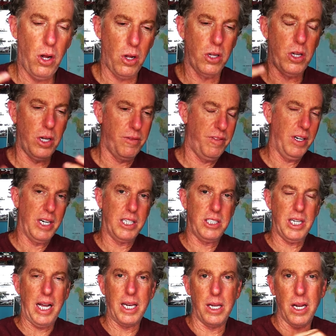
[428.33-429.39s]
All good, very
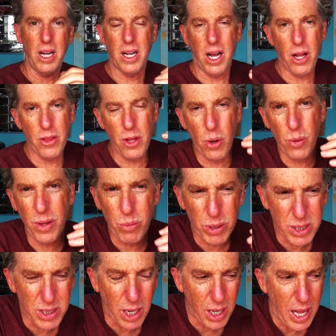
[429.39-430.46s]
exciting. Although there
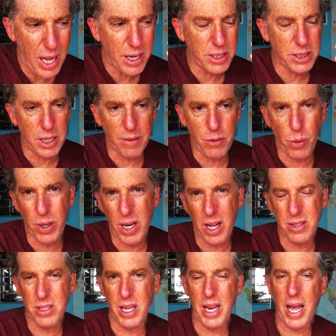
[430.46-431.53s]
wasn't a lot of stuff going
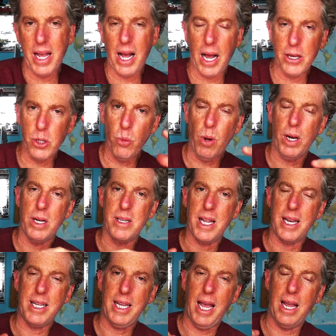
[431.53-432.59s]
on today, I do want to
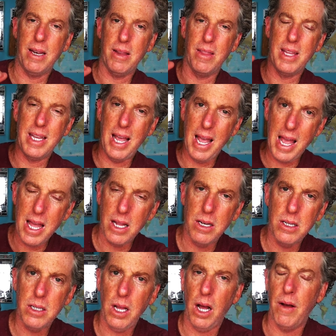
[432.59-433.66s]
dedicate the
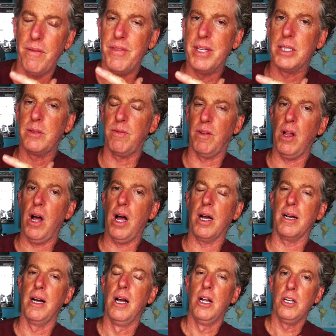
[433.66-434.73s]
end of this
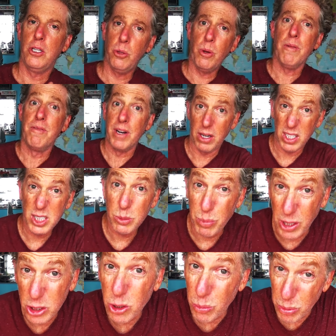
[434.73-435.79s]
vlog to a very
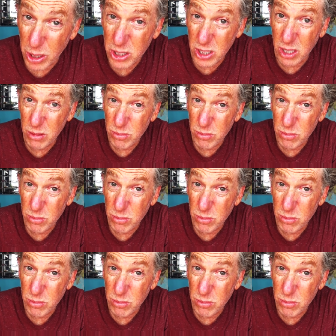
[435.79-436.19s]
special person.